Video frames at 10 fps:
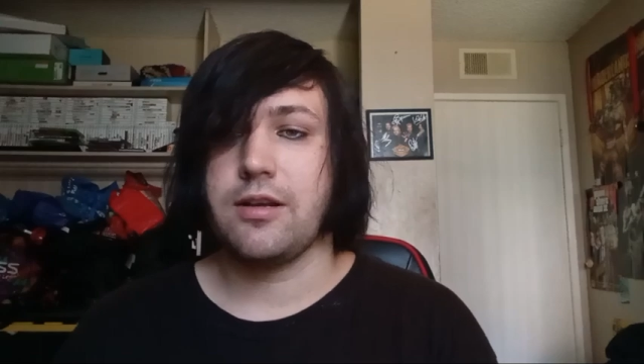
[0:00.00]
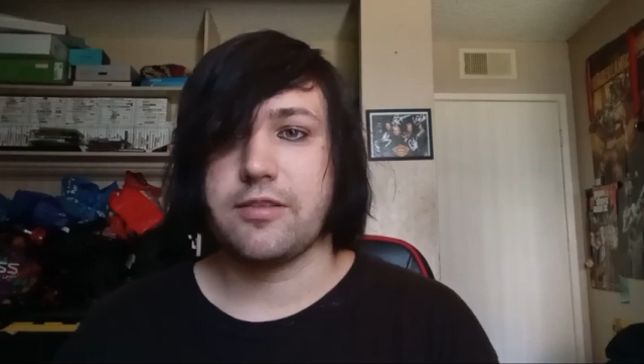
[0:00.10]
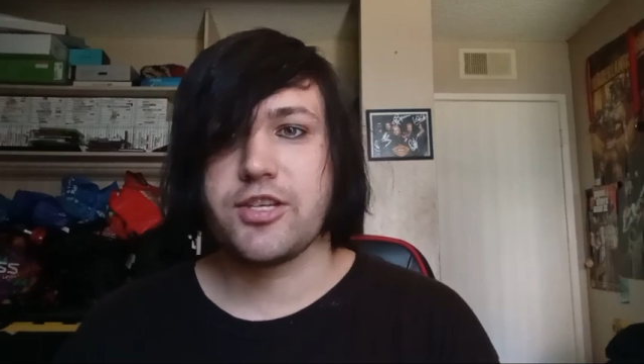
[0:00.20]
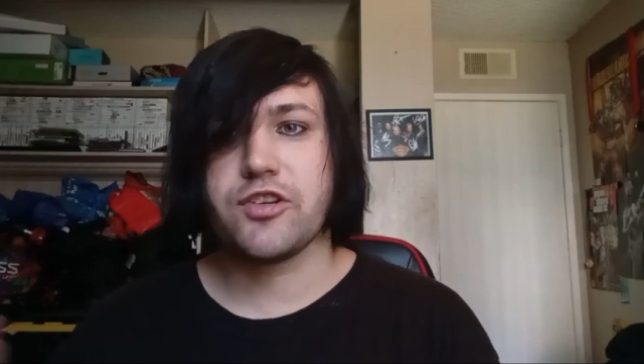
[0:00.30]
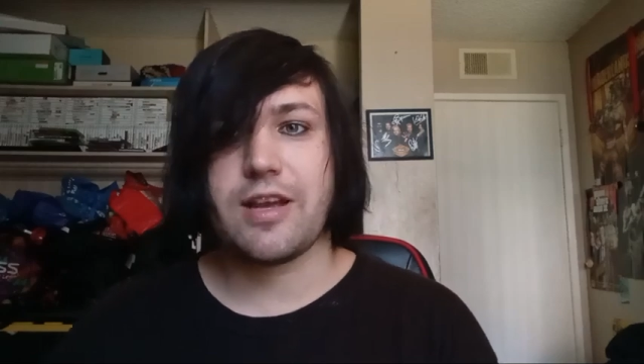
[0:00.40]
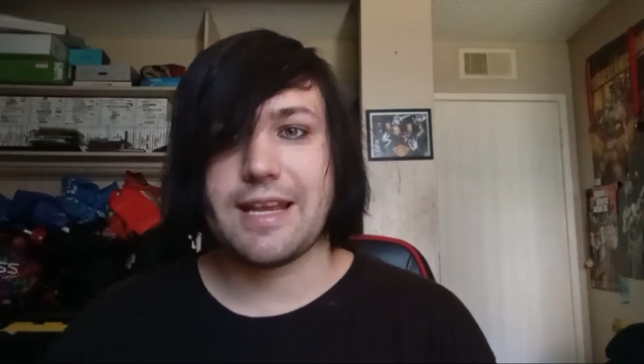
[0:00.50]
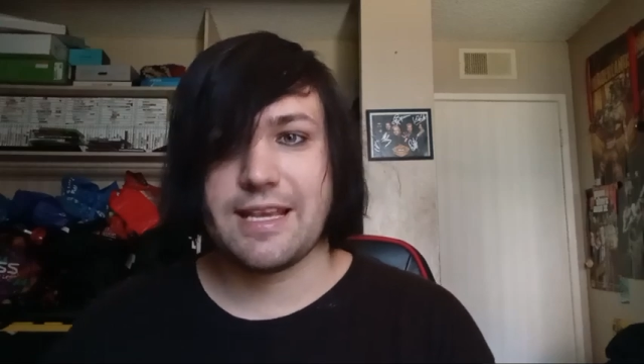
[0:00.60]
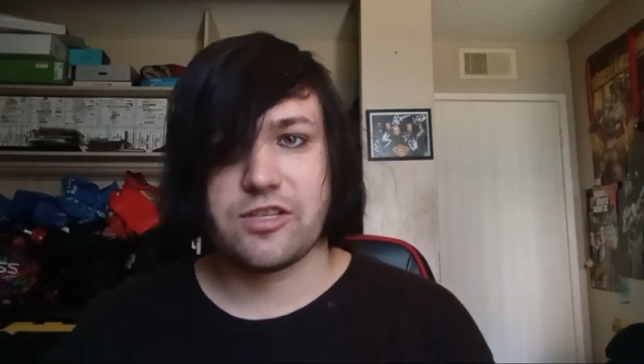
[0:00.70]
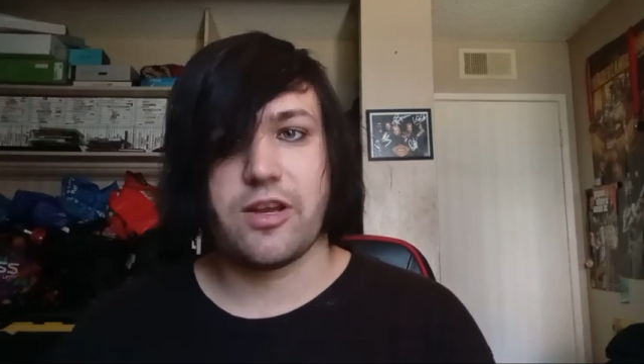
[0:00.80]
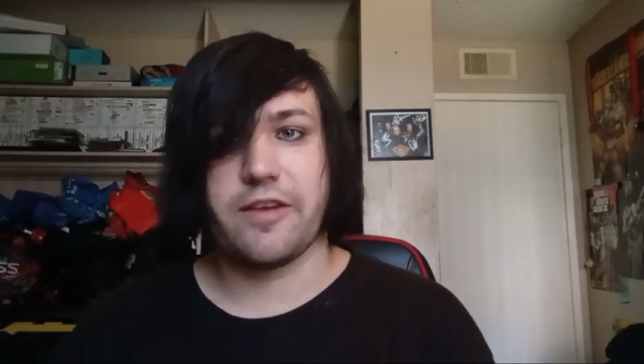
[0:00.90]
This year I can
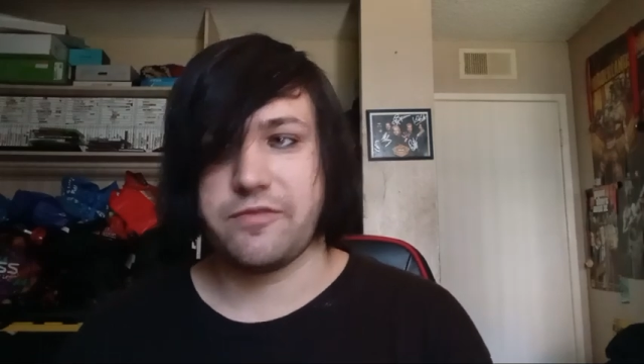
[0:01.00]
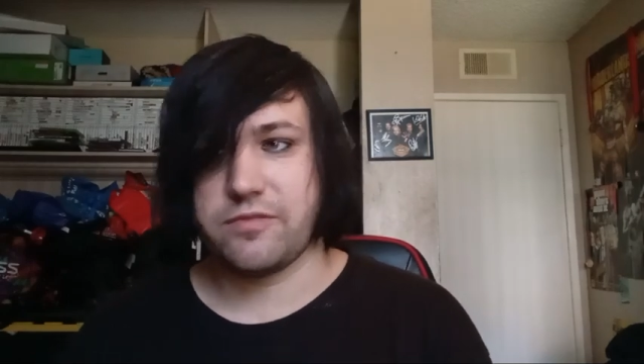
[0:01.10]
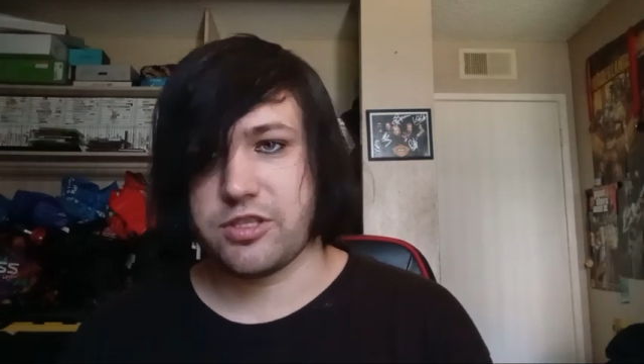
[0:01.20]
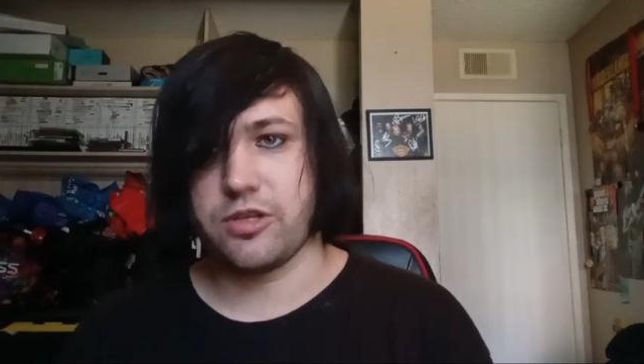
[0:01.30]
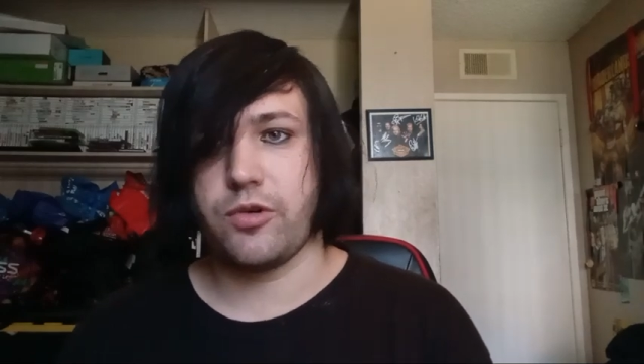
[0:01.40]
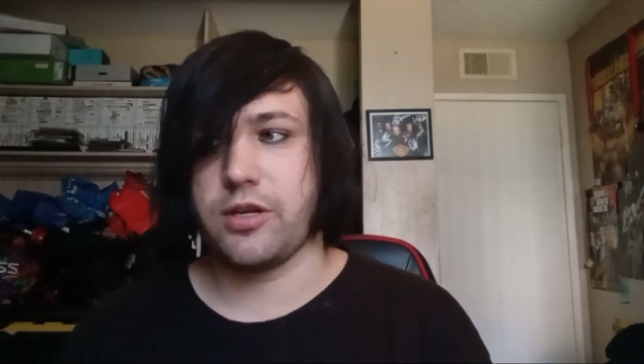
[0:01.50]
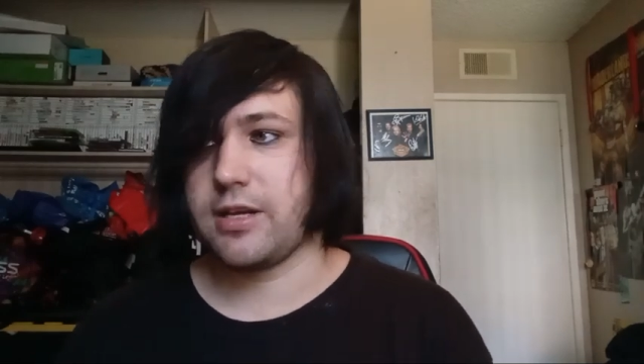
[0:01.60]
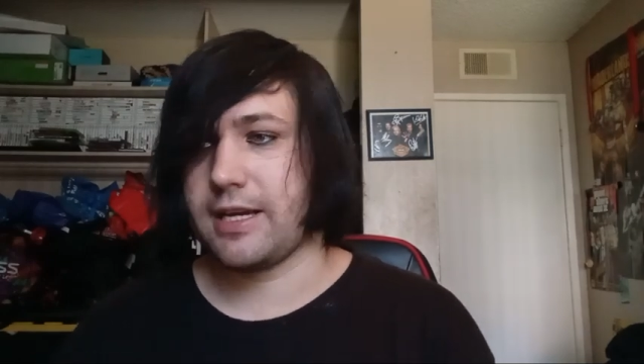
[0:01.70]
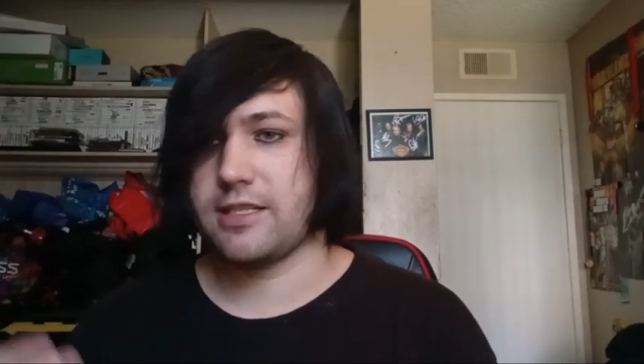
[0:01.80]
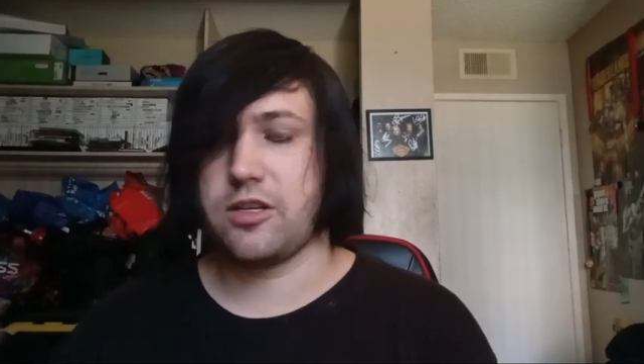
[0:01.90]
still have soda. I
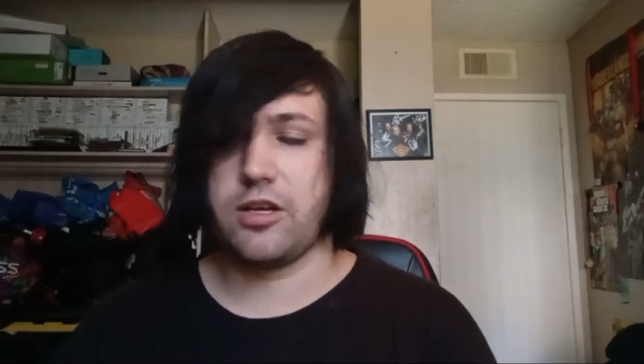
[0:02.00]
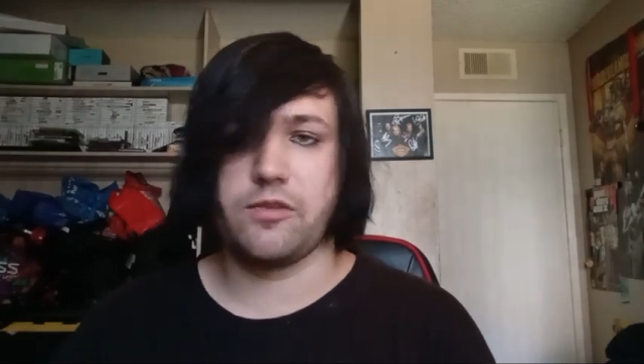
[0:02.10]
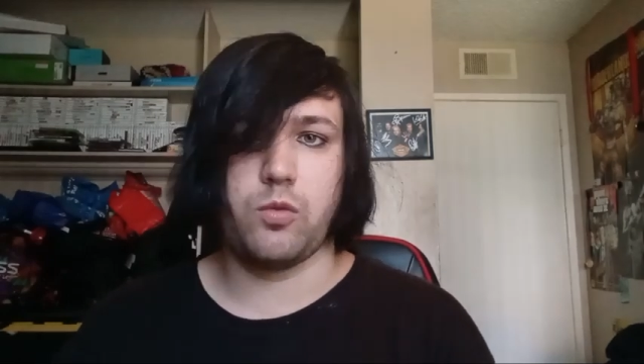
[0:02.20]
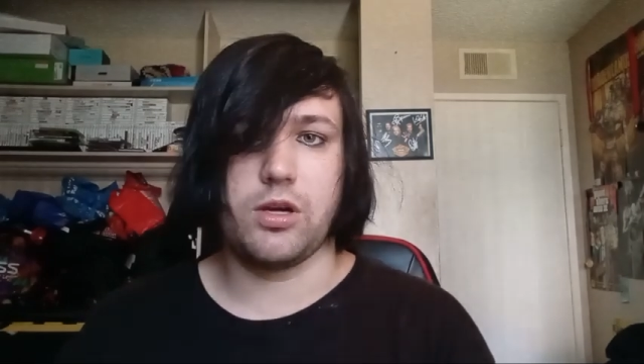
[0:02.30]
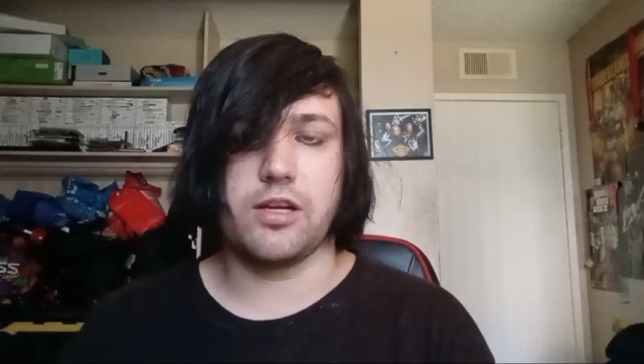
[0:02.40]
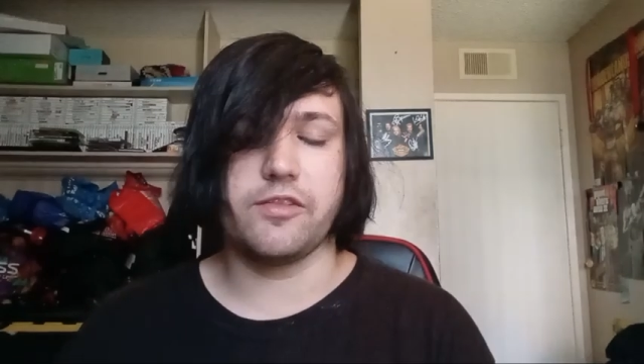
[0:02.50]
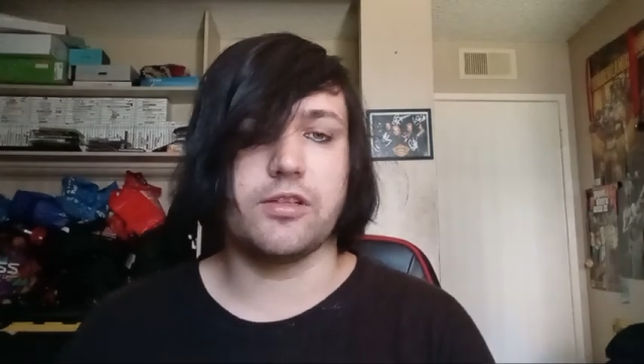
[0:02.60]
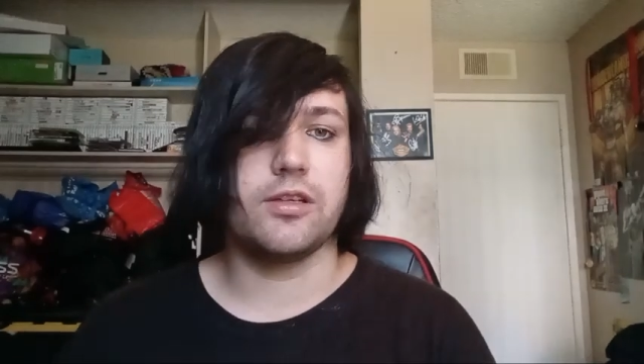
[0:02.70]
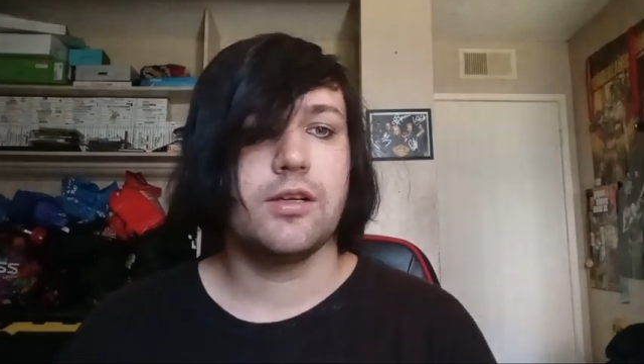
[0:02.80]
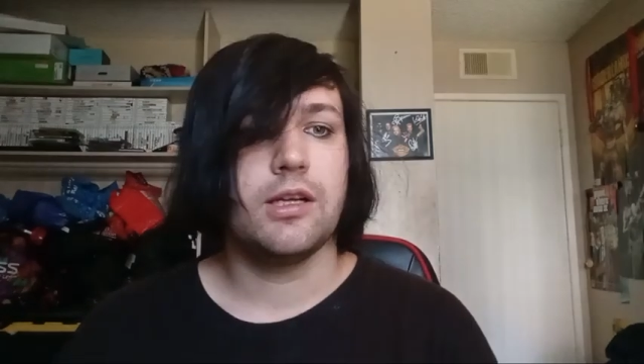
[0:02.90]
can still have whatever.